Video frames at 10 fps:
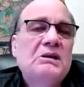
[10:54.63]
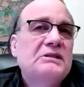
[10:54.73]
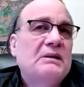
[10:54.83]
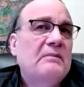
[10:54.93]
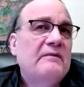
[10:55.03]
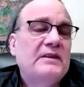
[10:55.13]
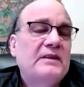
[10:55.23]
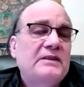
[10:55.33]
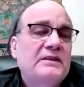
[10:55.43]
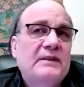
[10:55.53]
some of the
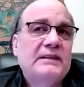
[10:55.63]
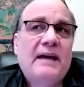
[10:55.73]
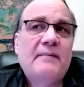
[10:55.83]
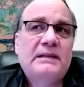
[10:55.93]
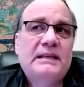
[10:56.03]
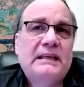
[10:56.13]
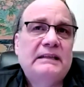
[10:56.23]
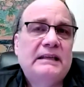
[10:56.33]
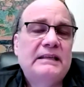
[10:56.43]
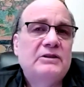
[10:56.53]
stuff that's
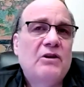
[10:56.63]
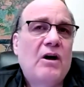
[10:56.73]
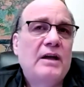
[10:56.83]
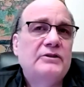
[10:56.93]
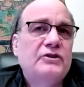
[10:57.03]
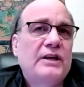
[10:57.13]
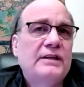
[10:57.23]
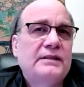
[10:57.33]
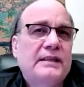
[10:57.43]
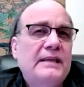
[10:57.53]
happening is not
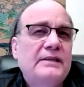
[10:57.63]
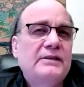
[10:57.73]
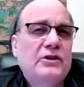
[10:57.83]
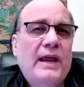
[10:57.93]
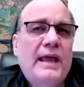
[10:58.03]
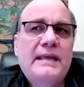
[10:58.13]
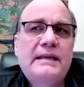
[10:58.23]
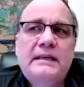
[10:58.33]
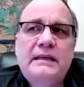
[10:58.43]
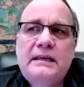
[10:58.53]
just things in your head